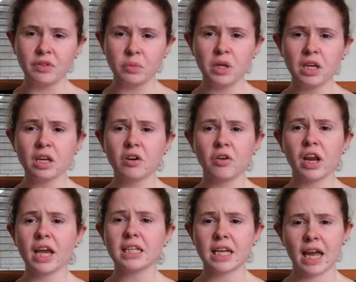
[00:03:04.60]
that we can
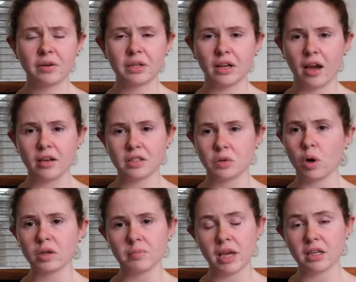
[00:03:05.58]
create an outline as to
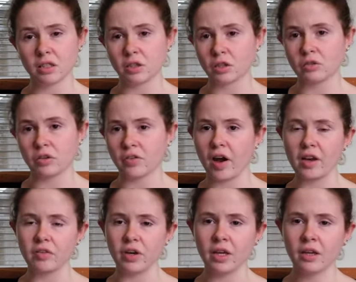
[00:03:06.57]
what makes a good
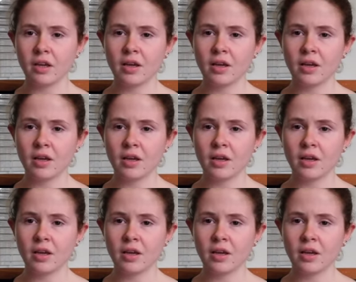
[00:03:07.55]
refinery.